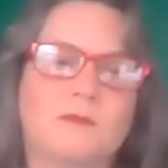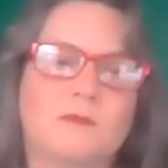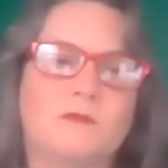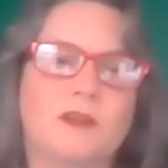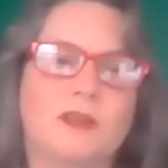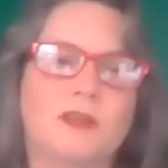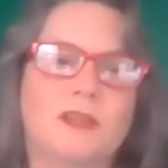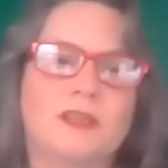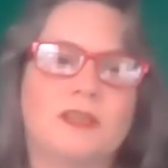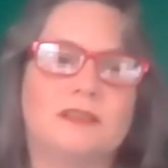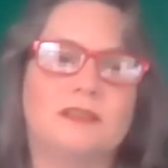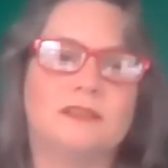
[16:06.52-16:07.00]

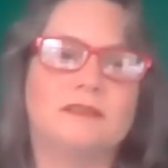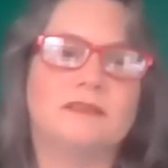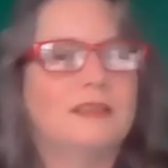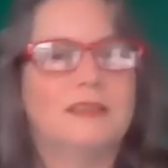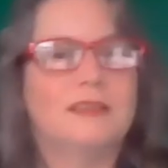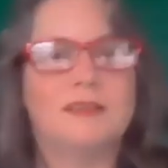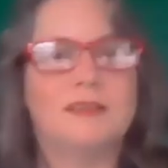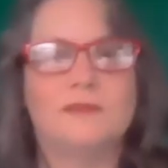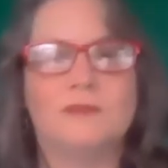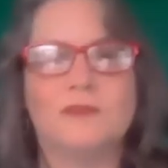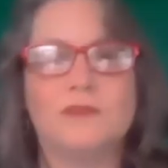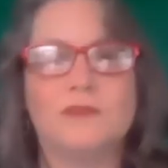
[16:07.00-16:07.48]
Right.
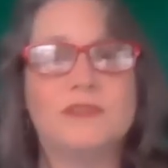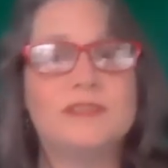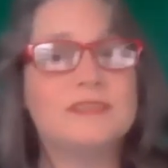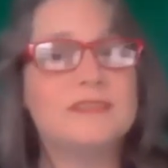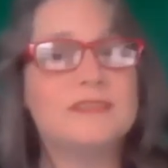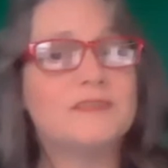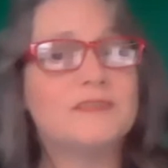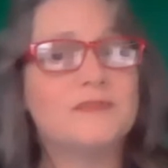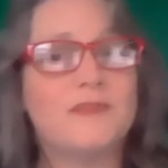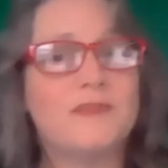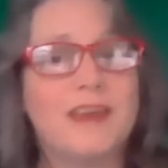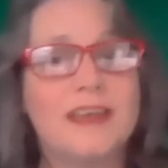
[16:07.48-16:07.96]
Well,
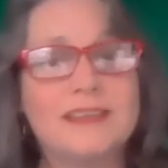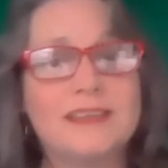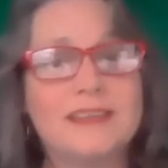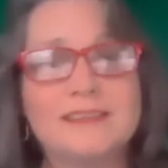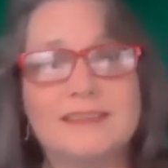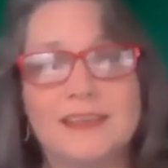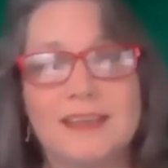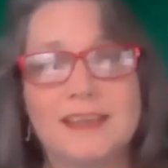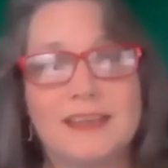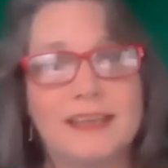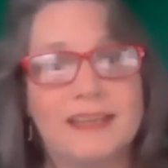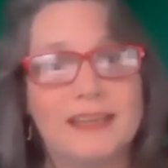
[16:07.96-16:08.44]
this is
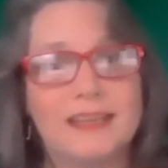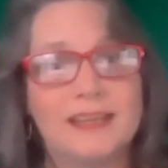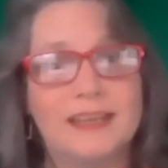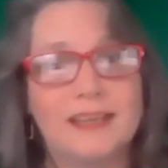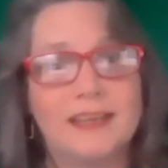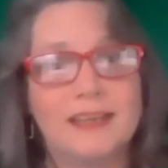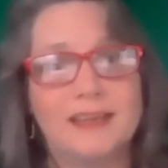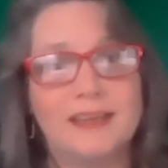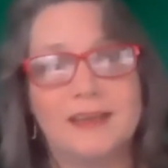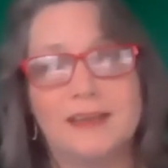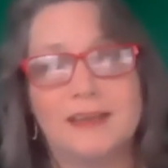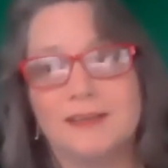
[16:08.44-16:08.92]

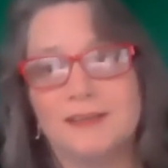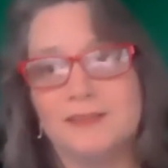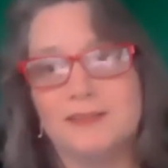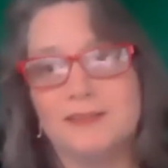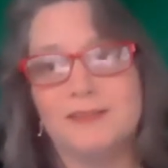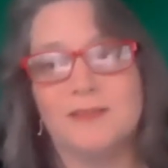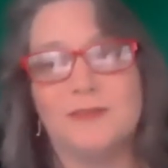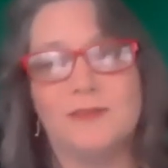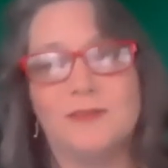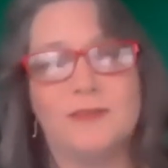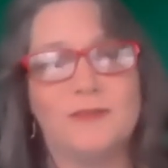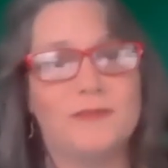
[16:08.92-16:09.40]
fascinating, and
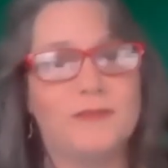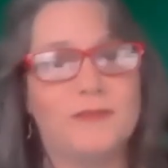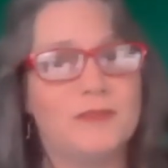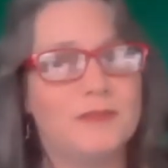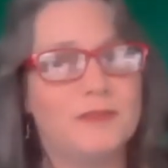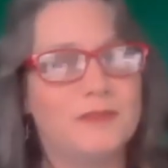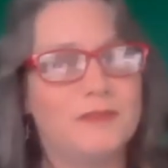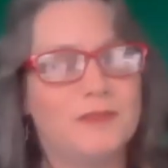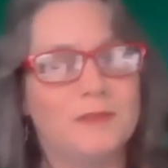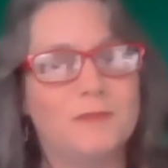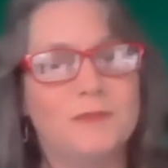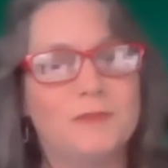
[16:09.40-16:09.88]
I you
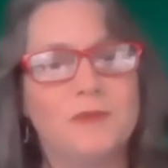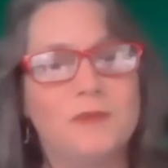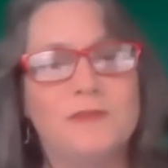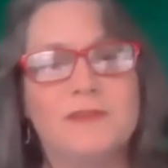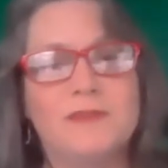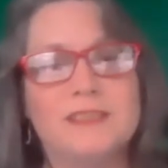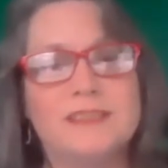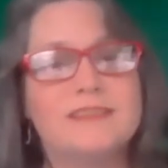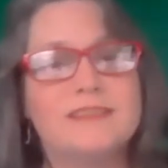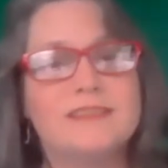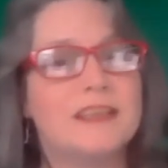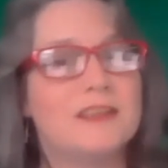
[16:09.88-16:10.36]
know, the
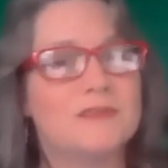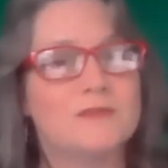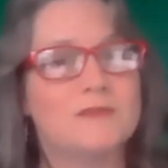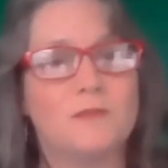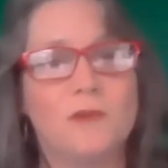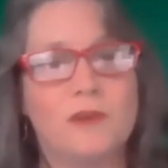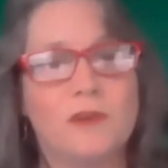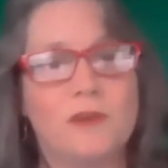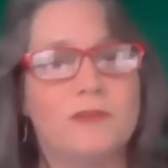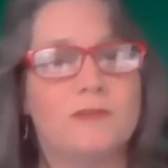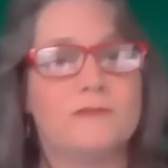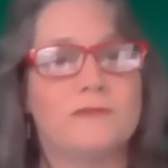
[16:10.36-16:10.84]
movie
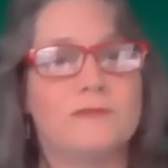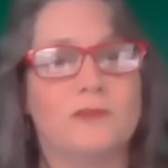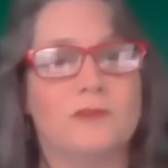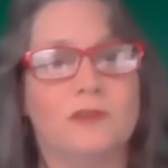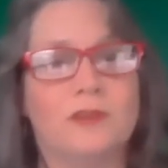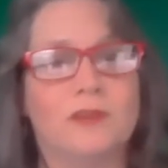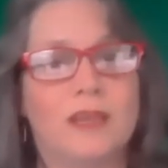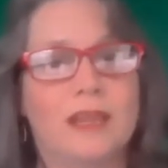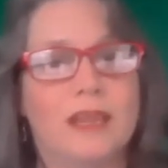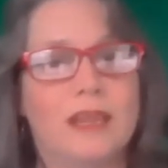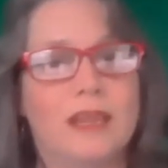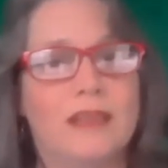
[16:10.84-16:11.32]
sounds
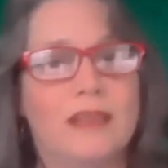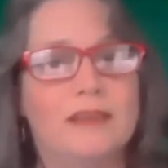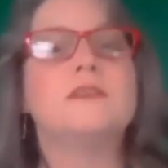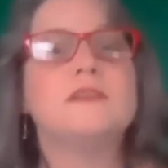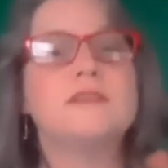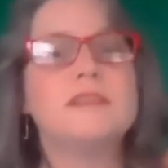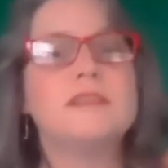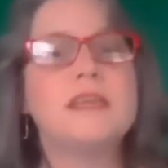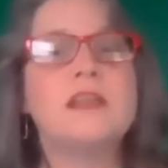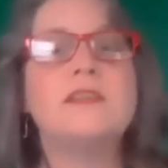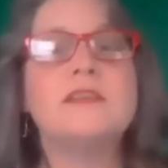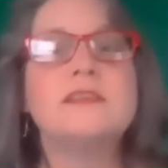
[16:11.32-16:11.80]
wonderful.
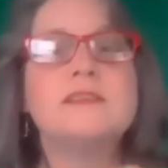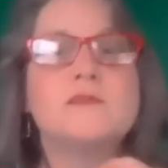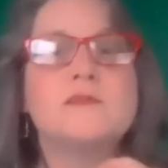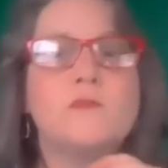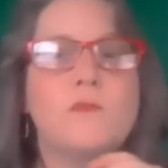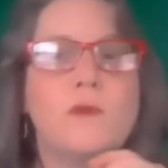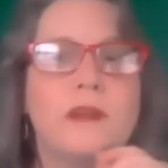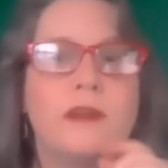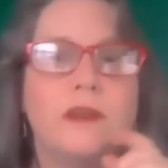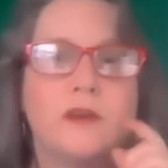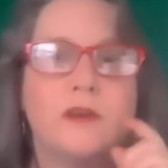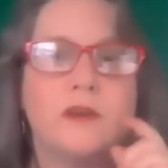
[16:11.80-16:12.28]
Tell
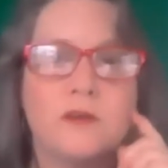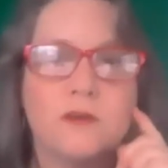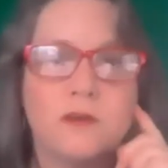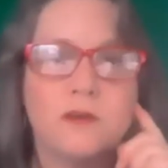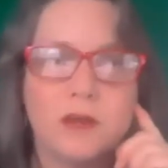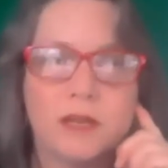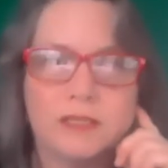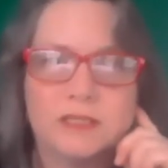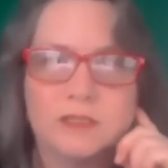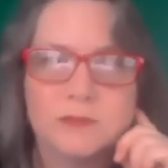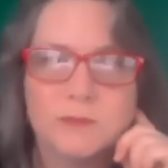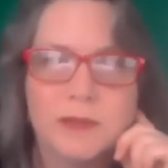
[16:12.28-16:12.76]
us
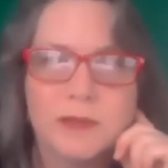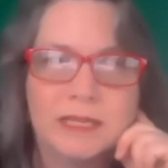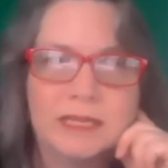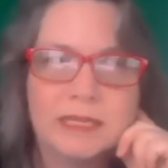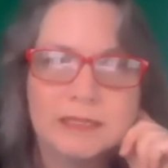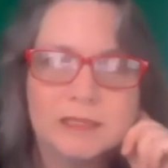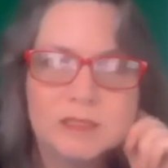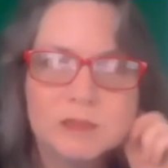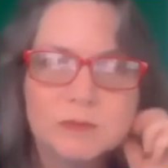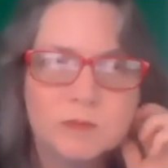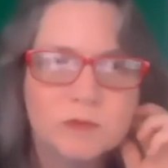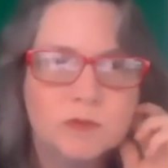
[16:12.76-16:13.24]
where it's
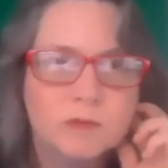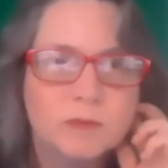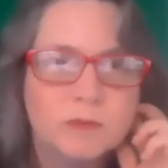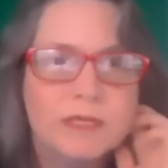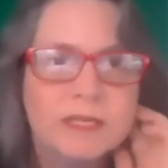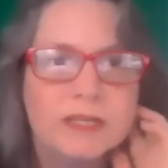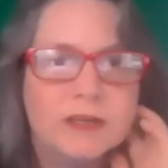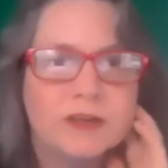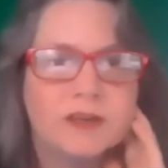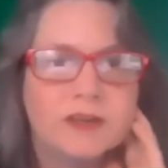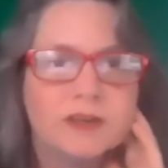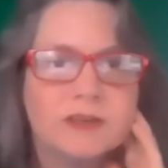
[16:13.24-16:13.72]
making its
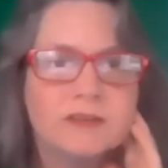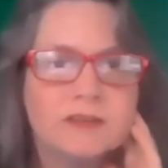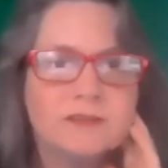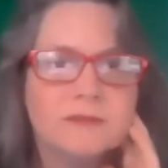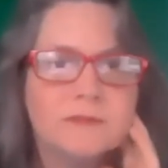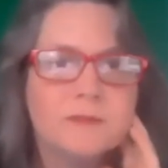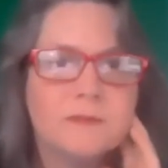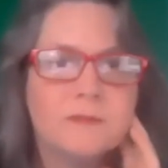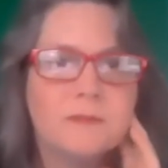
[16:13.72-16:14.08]
premiere.